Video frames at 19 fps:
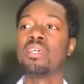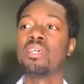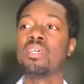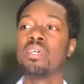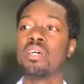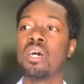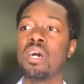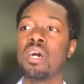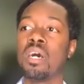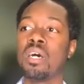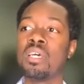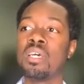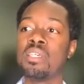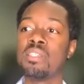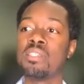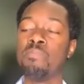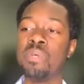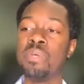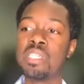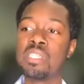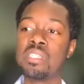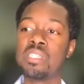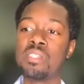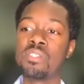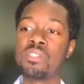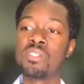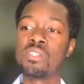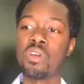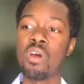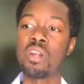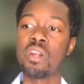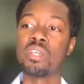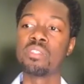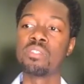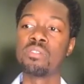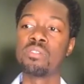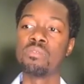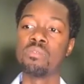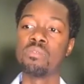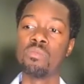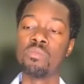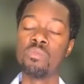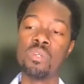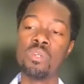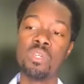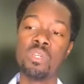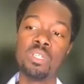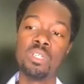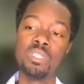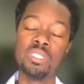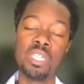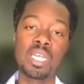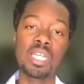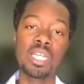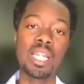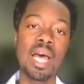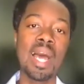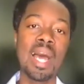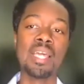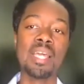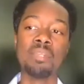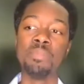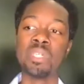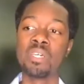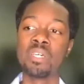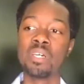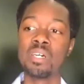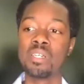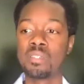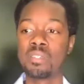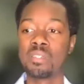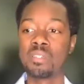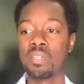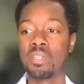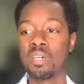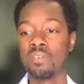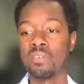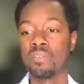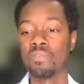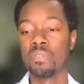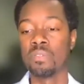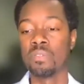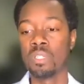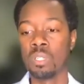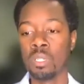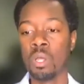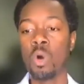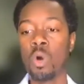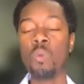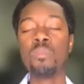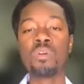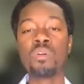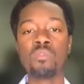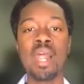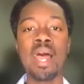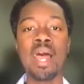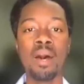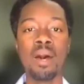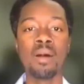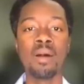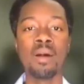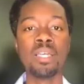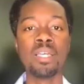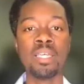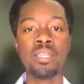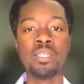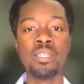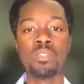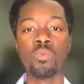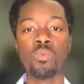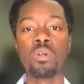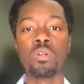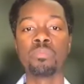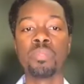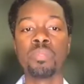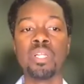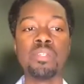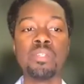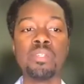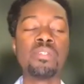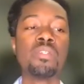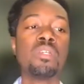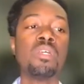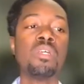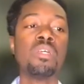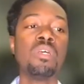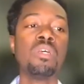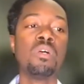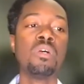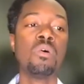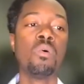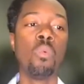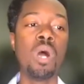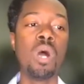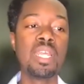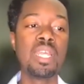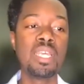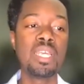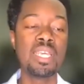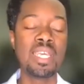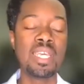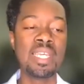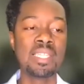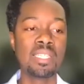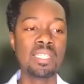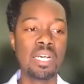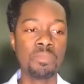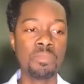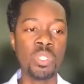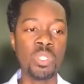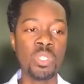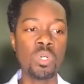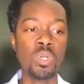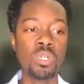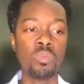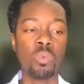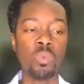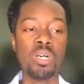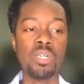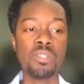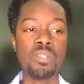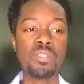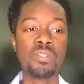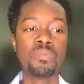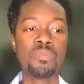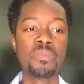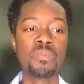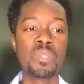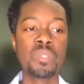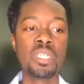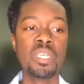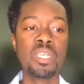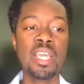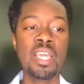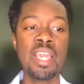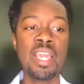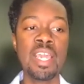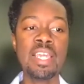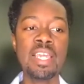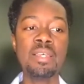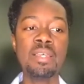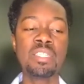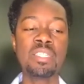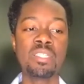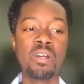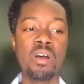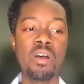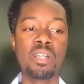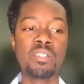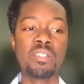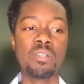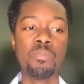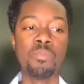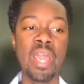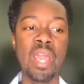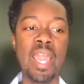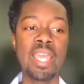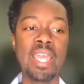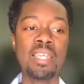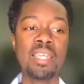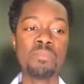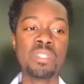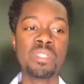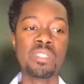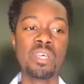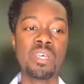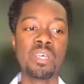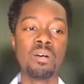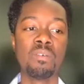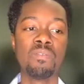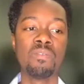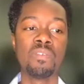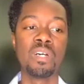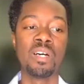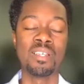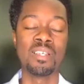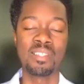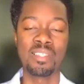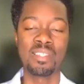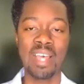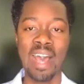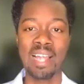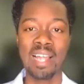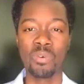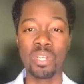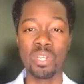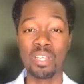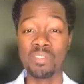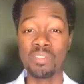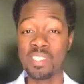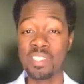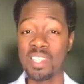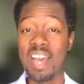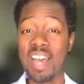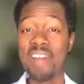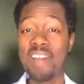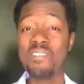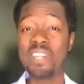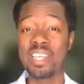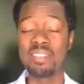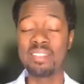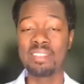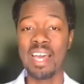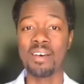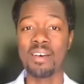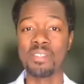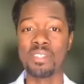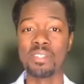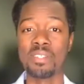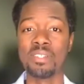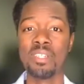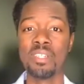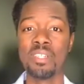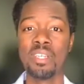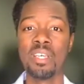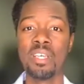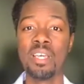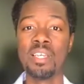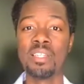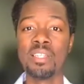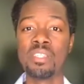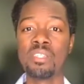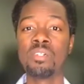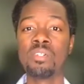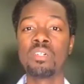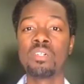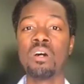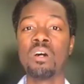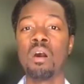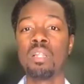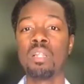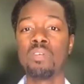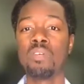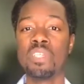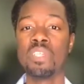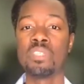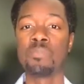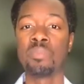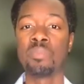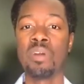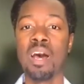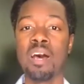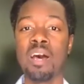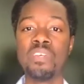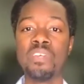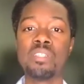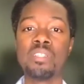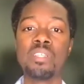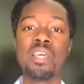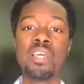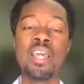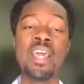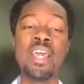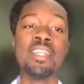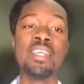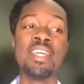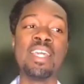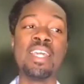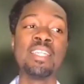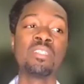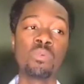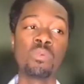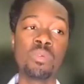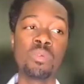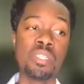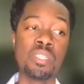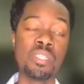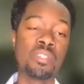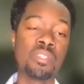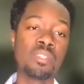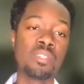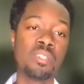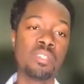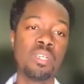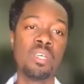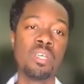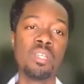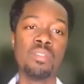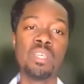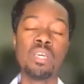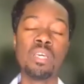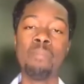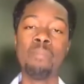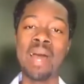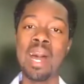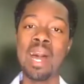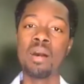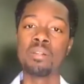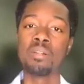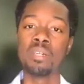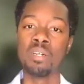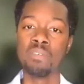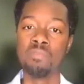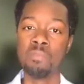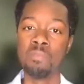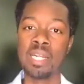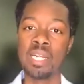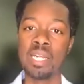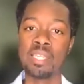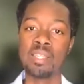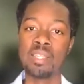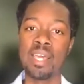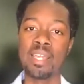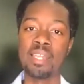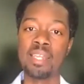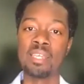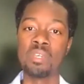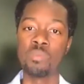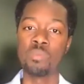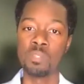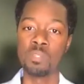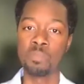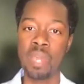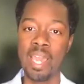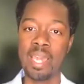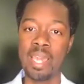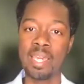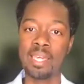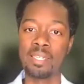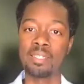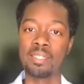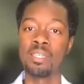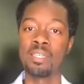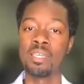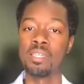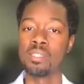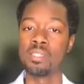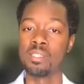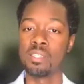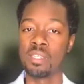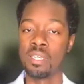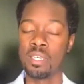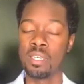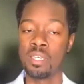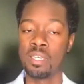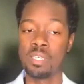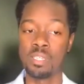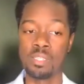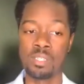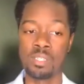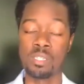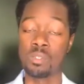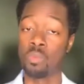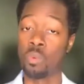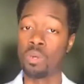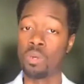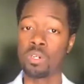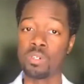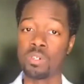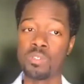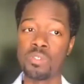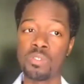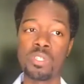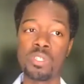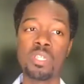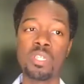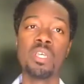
uh, his business started to decline because of low morale in his workplace. What he ended up doing was he started to pay himself a salary of seventy thousand dollars and took all of his profits and increased the amount of money that he was paying his, his, his workers.